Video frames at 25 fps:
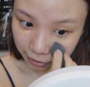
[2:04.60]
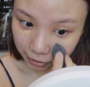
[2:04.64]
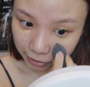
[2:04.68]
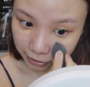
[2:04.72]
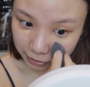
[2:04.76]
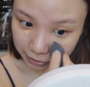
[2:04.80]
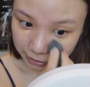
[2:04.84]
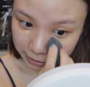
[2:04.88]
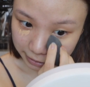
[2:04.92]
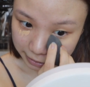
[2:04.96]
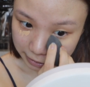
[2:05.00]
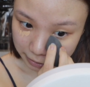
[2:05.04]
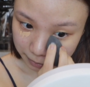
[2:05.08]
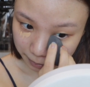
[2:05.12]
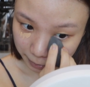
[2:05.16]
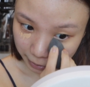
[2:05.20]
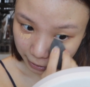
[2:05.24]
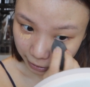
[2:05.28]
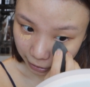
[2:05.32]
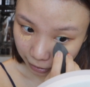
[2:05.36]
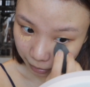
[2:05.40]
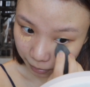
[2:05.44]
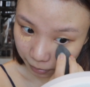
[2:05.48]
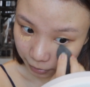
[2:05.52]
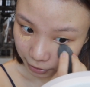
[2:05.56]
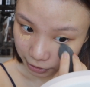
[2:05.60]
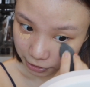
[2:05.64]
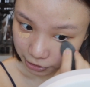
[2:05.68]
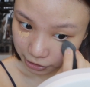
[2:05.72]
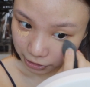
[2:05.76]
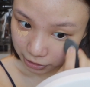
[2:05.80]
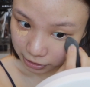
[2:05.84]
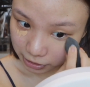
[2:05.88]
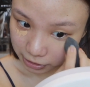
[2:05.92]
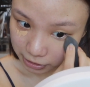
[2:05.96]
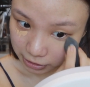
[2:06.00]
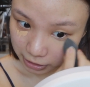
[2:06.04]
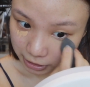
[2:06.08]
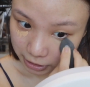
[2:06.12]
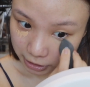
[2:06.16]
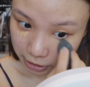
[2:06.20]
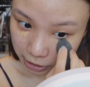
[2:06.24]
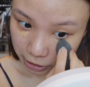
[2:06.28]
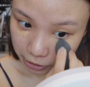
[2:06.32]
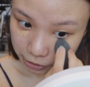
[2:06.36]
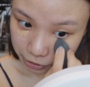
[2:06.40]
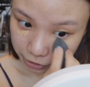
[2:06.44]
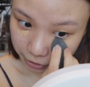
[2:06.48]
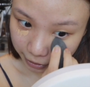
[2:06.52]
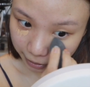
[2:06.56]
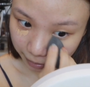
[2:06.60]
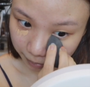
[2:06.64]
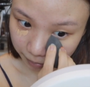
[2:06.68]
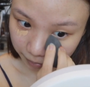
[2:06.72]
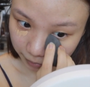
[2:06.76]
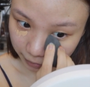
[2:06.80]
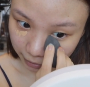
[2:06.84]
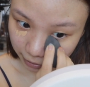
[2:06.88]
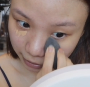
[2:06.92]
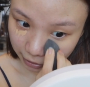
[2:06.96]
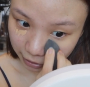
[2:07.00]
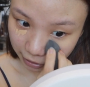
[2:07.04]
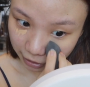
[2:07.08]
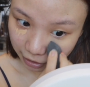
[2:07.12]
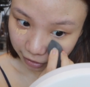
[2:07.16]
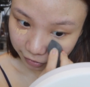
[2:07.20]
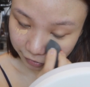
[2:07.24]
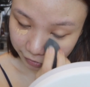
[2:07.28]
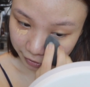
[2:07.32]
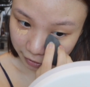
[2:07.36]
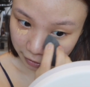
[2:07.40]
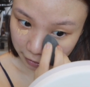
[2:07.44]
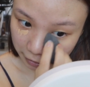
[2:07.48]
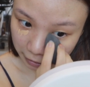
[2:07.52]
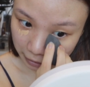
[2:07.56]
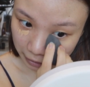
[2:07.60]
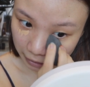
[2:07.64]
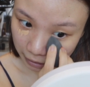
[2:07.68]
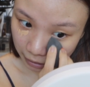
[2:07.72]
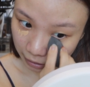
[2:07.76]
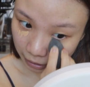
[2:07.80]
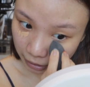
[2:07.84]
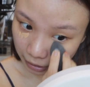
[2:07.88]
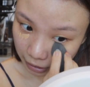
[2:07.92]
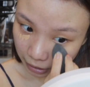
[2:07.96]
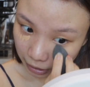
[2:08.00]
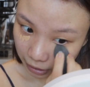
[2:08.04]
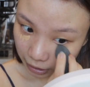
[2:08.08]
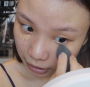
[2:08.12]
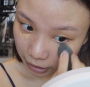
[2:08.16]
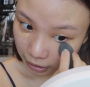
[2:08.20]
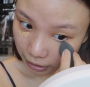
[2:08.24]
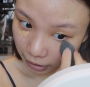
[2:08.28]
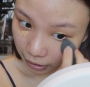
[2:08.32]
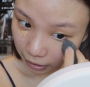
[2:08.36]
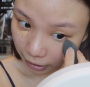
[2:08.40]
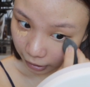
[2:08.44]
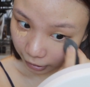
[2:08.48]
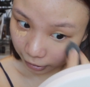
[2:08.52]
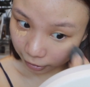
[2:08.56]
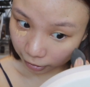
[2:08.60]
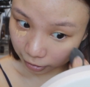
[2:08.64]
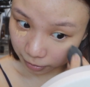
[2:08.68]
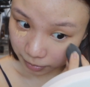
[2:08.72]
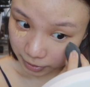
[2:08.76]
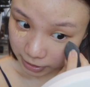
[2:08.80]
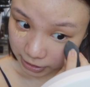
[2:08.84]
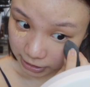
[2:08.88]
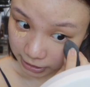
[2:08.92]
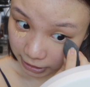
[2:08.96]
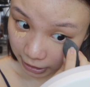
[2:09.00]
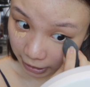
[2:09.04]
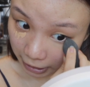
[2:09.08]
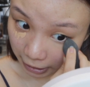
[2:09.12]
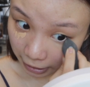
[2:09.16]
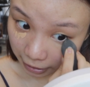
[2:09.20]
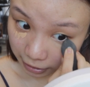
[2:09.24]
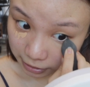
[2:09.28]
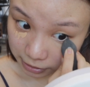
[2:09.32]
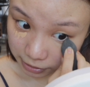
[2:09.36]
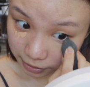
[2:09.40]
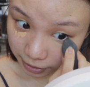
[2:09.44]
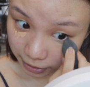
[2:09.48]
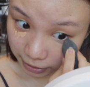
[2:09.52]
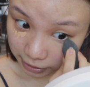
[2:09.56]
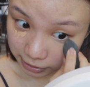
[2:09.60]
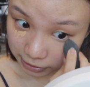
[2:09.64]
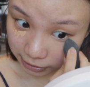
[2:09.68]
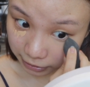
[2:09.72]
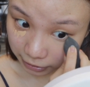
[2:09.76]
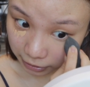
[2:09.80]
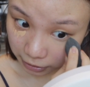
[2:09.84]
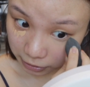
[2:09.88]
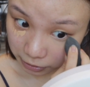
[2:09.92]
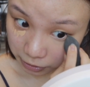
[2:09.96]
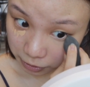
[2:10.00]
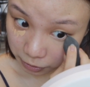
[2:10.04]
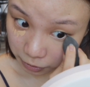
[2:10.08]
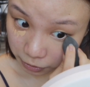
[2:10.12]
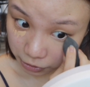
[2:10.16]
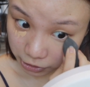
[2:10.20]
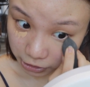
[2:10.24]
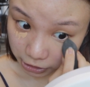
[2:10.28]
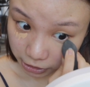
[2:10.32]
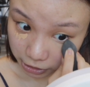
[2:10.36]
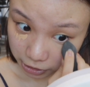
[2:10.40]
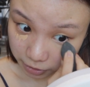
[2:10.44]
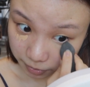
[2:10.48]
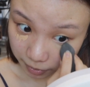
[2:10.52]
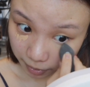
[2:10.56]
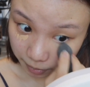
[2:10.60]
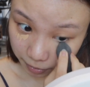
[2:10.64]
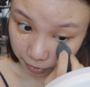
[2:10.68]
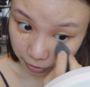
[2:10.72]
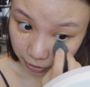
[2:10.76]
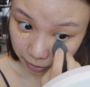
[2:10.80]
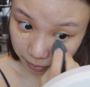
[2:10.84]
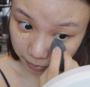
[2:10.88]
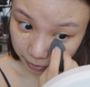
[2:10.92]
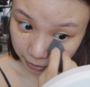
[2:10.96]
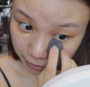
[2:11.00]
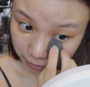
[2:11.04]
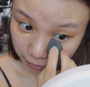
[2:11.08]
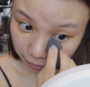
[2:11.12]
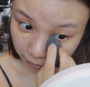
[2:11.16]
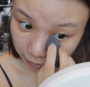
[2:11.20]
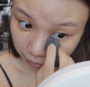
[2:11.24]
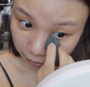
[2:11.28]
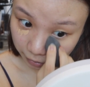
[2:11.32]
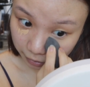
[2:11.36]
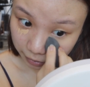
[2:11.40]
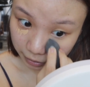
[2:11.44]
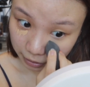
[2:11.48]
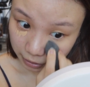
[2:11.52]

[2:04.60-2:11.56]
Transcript: all these makeup brushes trap dirt and everything. I got a bit scared, so I decided to change my beauty blender.